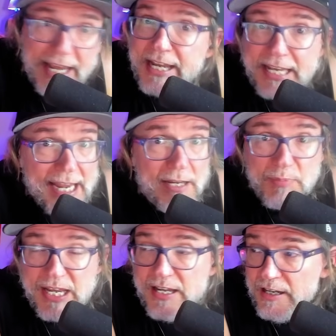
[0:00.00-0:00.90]
can
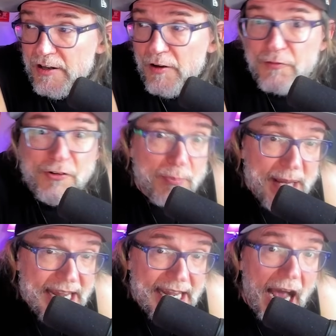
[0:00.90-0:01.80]
be. For
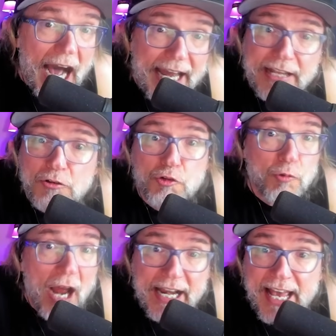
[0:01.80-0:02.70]
me, I didn't
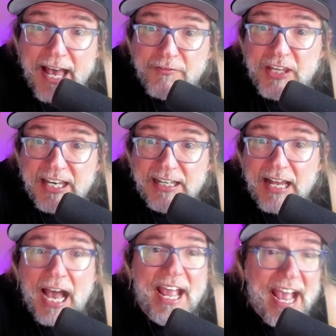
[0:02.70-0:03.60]
try to have kid.
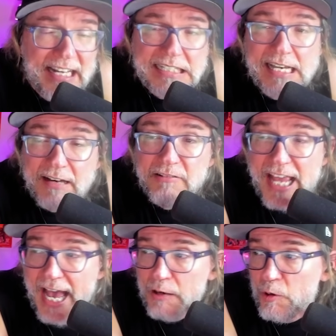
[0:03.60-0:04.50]
I accidentally
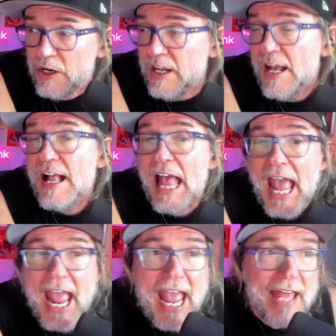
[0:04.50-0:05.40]
had one
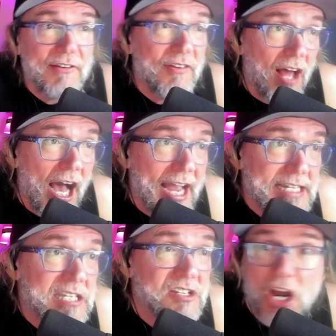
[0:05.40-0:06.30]
and I
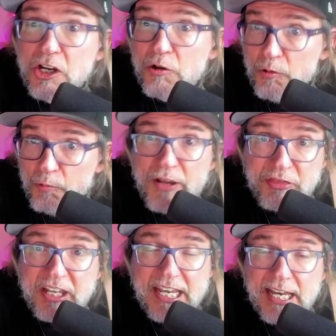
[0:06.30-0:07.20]
stuck with
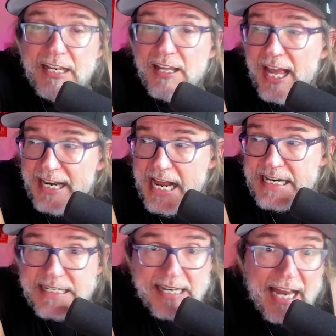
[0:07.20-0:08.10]
the kid and I
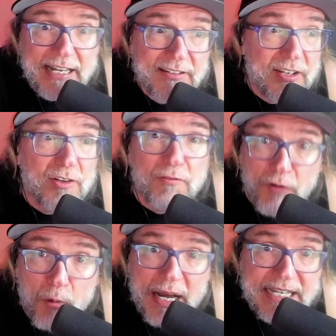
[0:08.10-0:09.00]
decided to
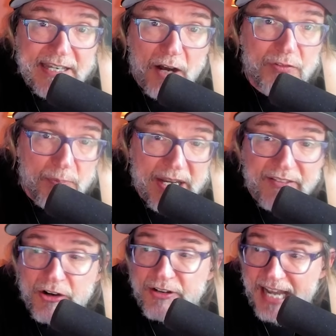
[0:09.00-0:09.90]
devote myself to being
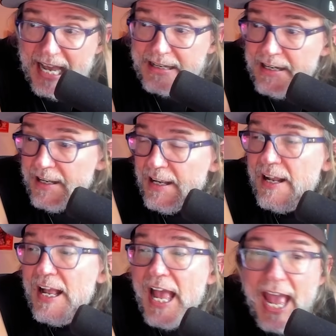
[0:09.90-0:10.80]
their dad.
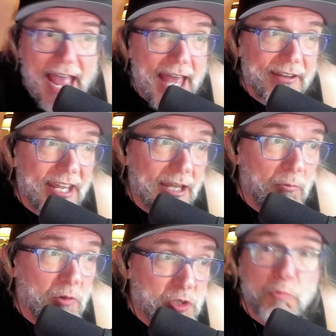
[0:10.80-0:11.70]
And it
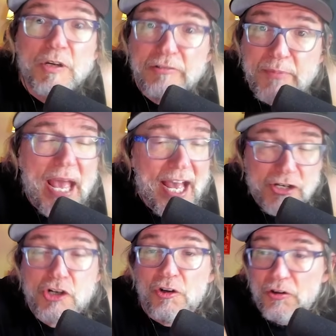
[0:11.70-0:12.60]
was really
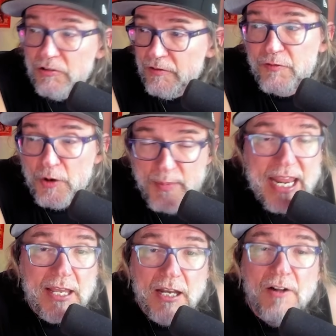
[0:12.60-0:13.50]
magical for
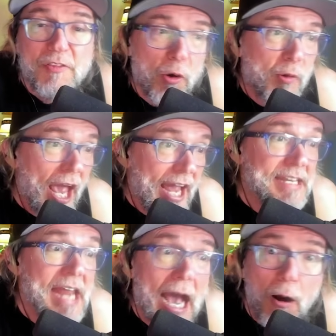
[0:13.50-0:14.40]
me. Okay.
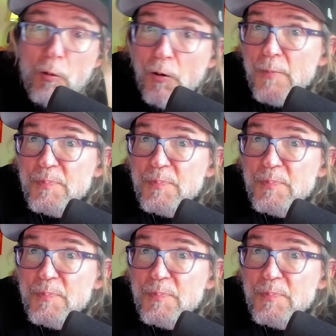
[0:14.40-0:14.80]
Now,